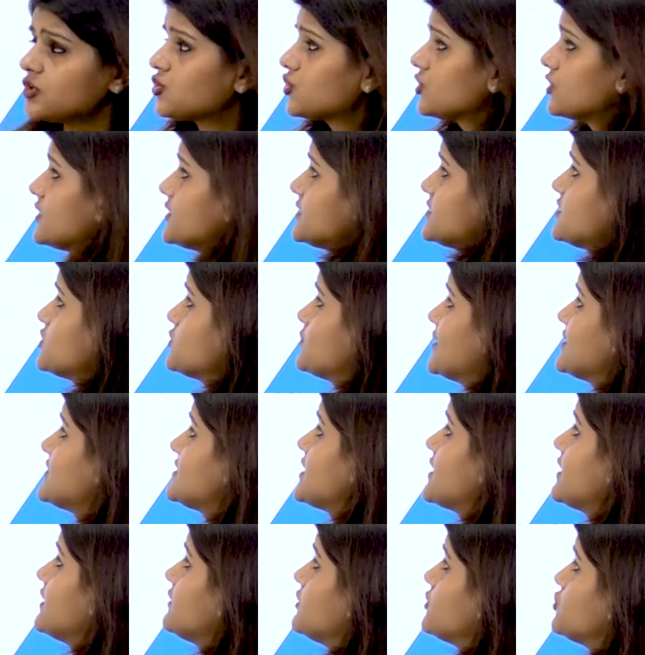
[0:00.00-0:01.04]
So this is
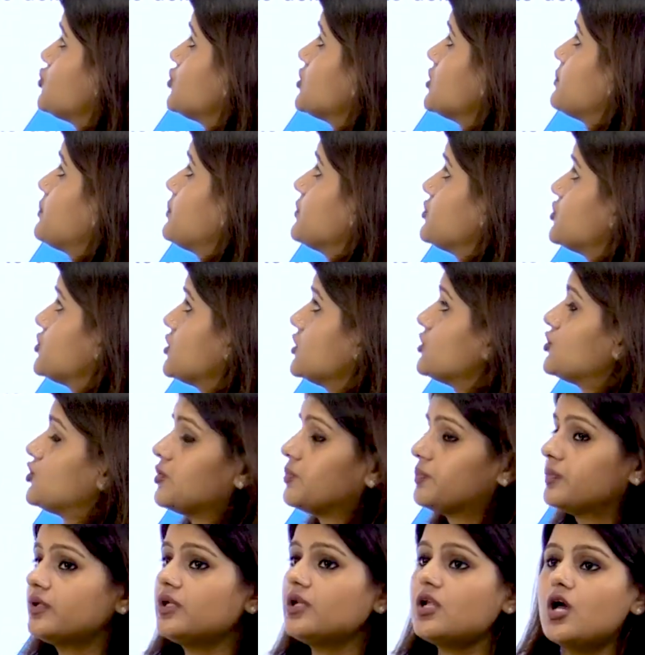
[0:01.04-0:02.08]
basically the
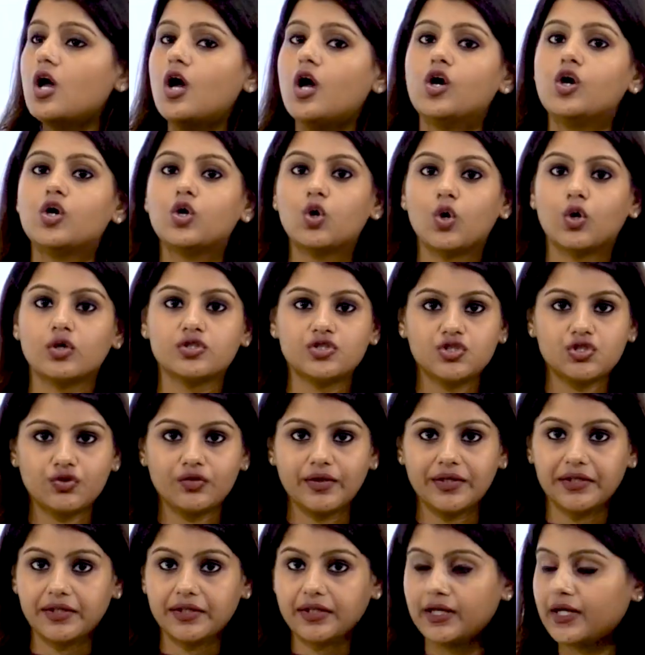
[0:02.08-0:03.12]
triple
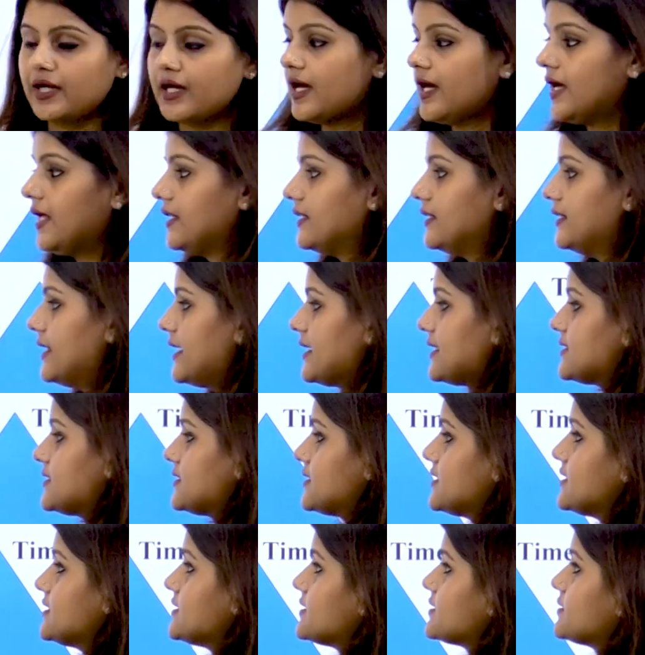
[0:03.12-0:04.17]
constraint. Next
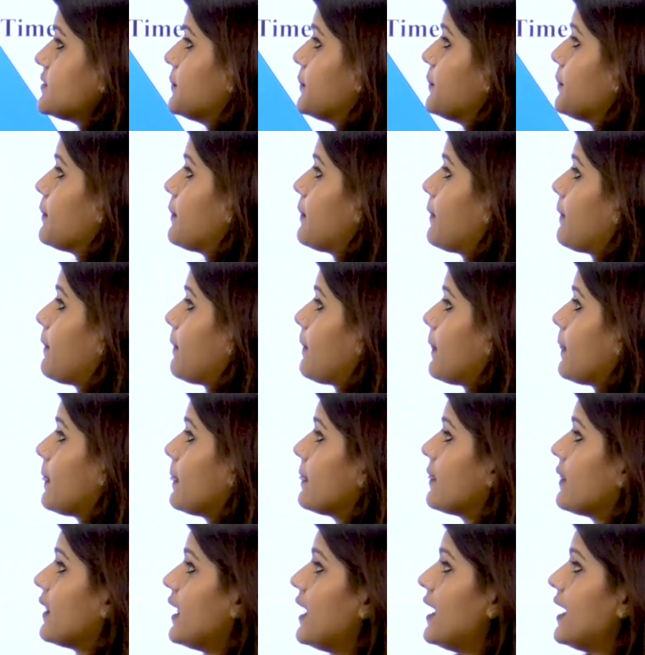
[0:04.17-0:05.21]
is
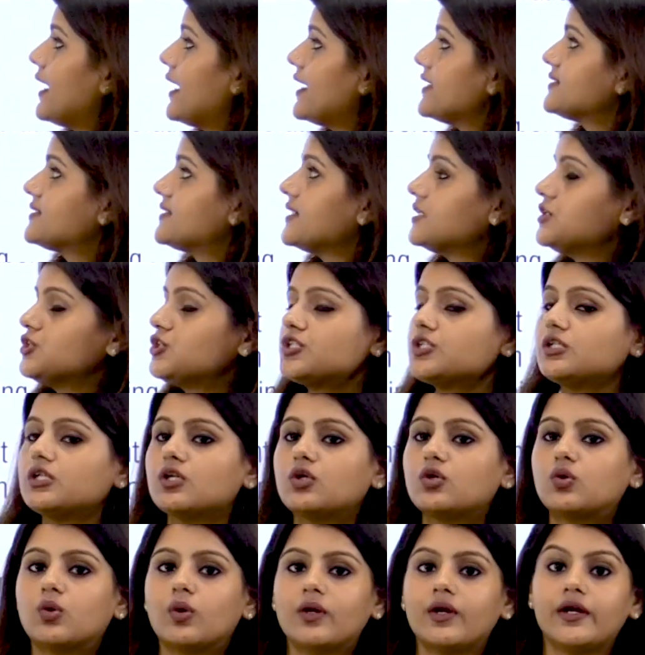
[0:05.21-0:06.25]
essential
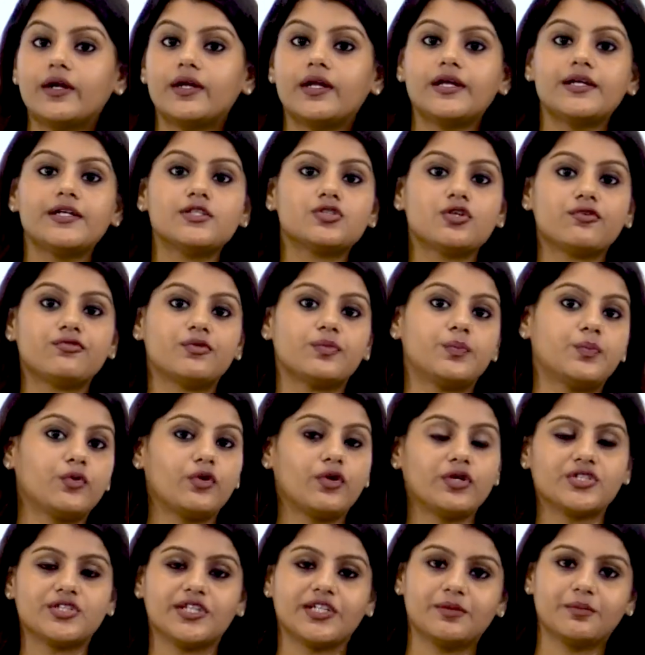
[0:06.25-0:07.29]
qualities of a
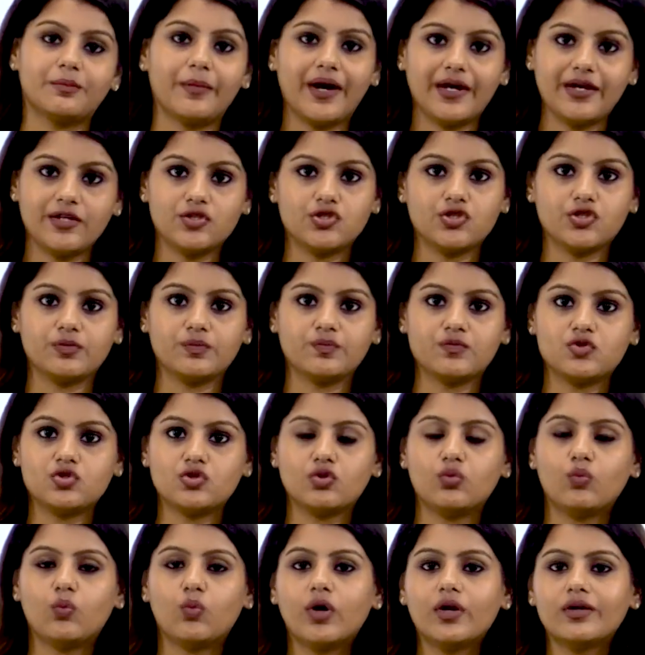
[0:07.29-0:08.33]
project manager.
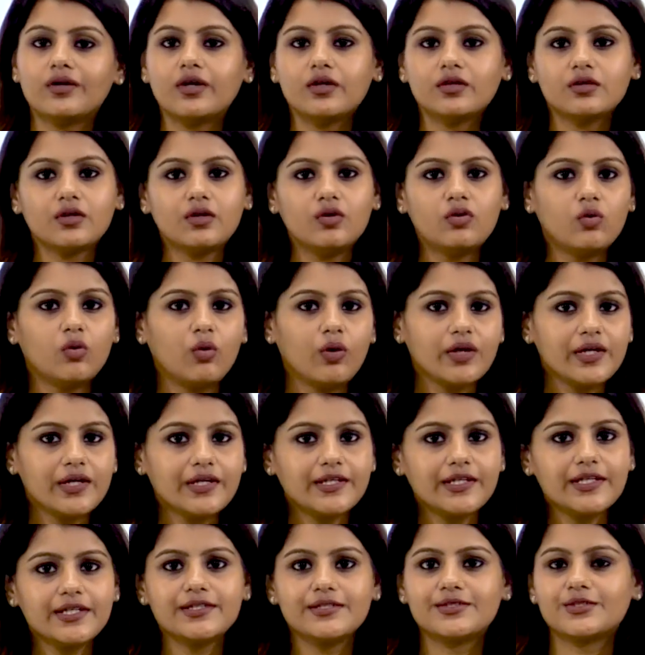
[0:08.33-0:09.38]
So what are the
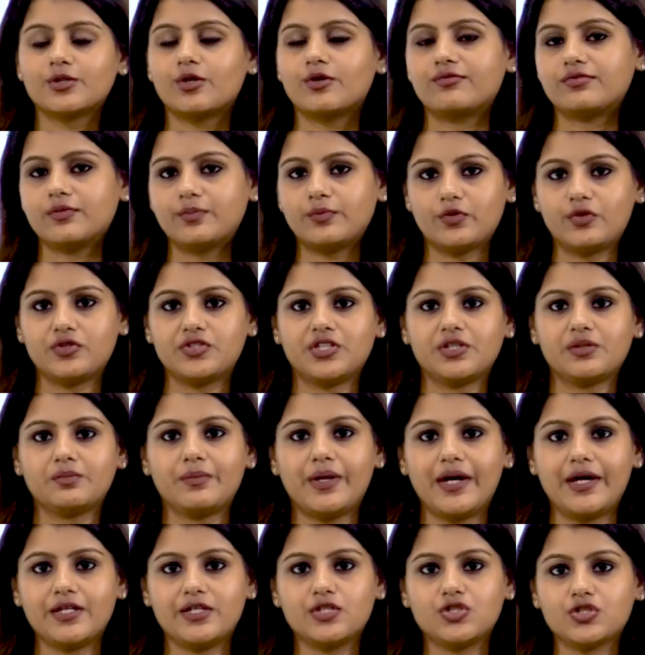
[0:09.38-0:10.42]
qualities of a project
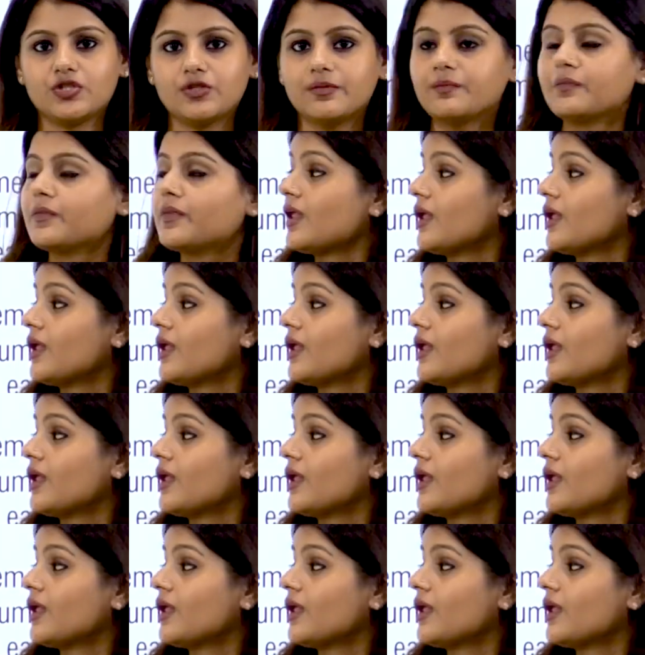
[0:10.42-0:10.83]
manager?